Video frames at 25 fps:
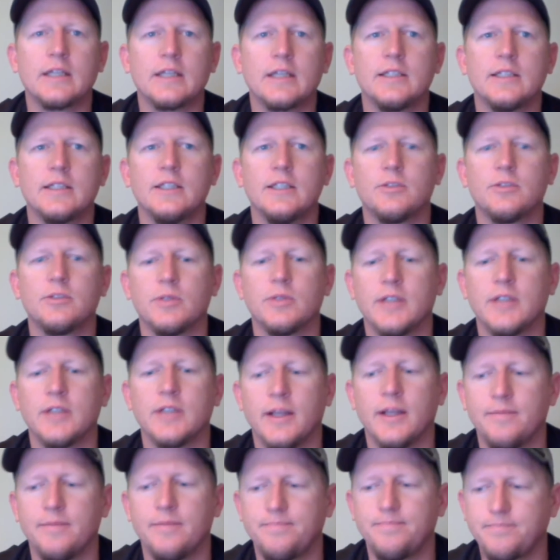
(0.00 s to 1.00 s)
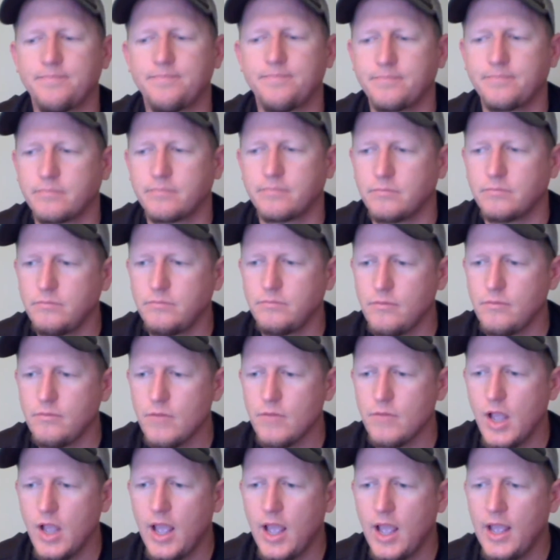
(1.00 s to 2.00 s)
a ditch one time.
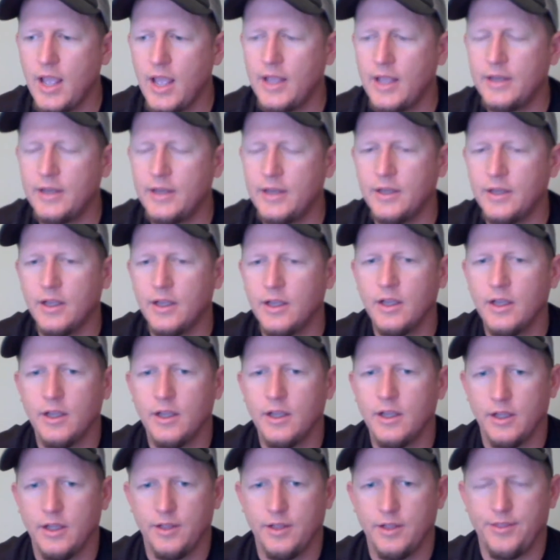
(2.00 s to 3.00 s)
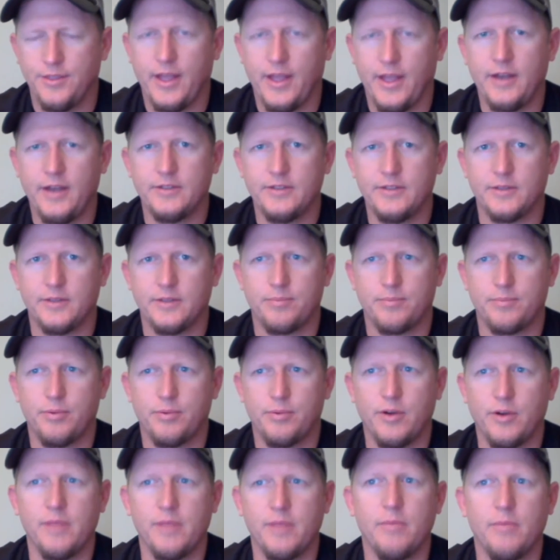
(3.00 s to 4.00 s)
And that is a
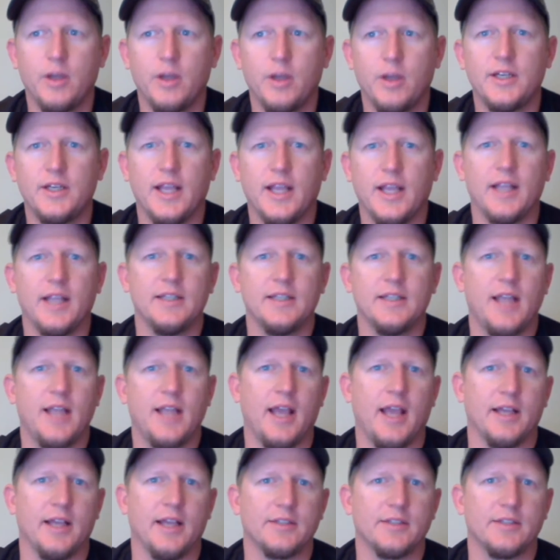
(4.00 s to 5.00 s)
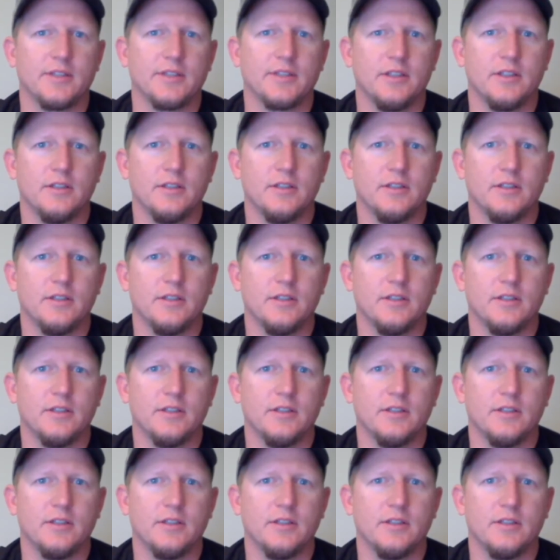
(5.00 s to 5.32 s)
pretty mundane task.